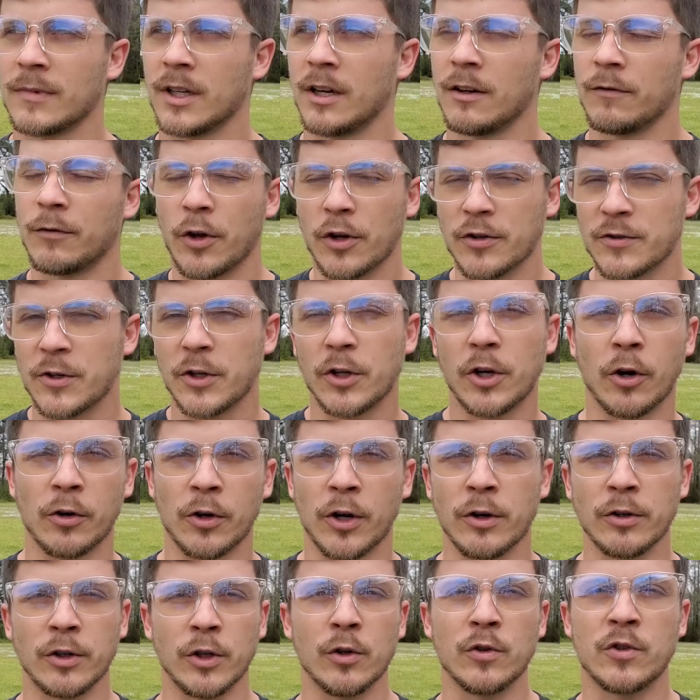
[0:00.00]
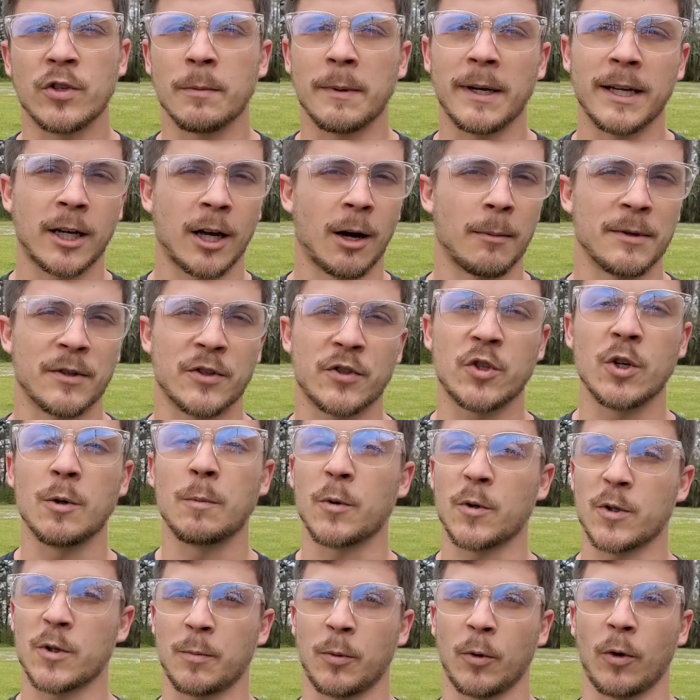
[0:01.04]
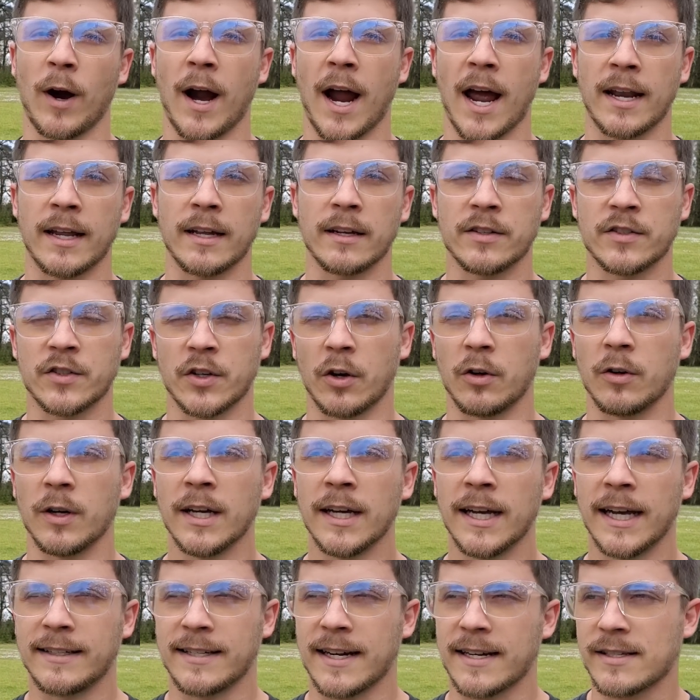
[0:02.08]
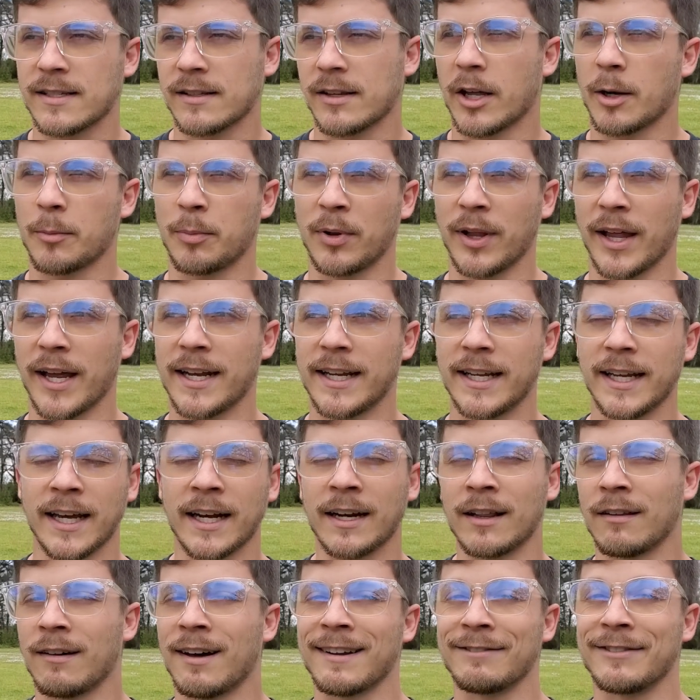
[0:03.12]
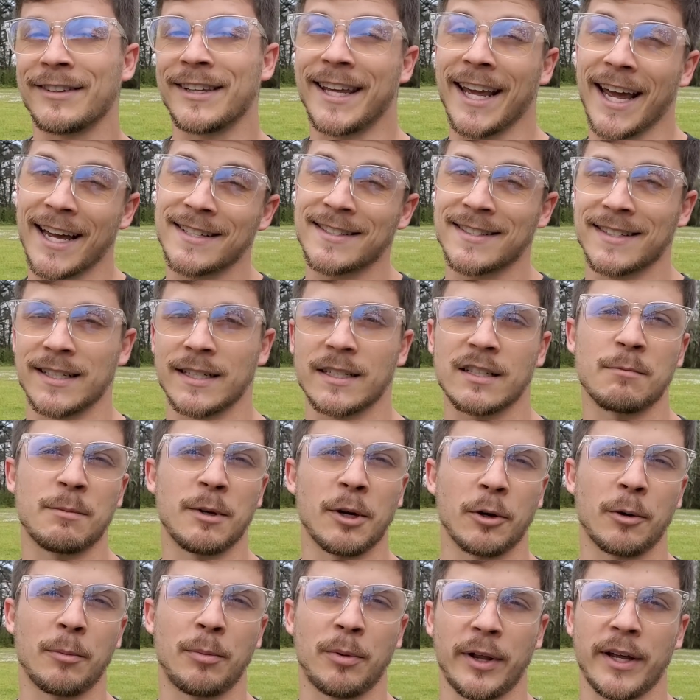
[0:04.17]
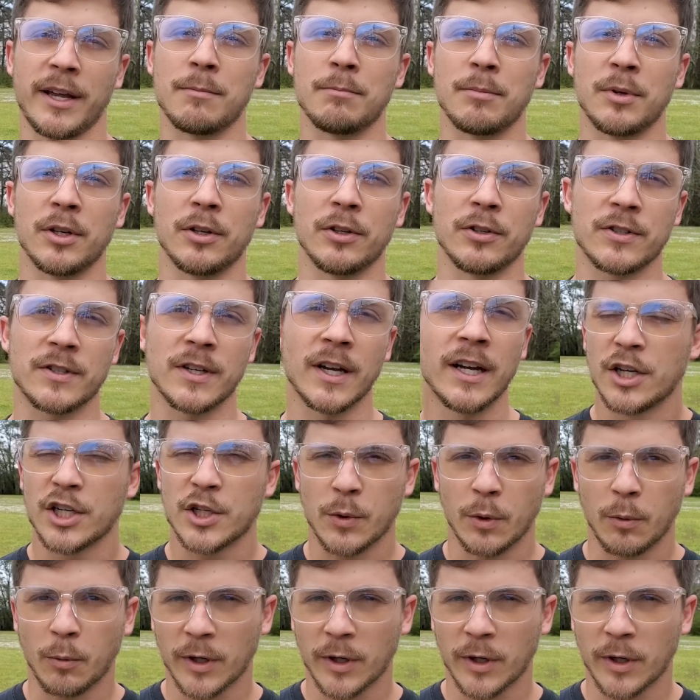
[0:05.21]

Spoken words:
For those of you who don't know, YouTube income is super sporadic, so it takes a lot of planning and a lot of guessing to be able to plan builds. So we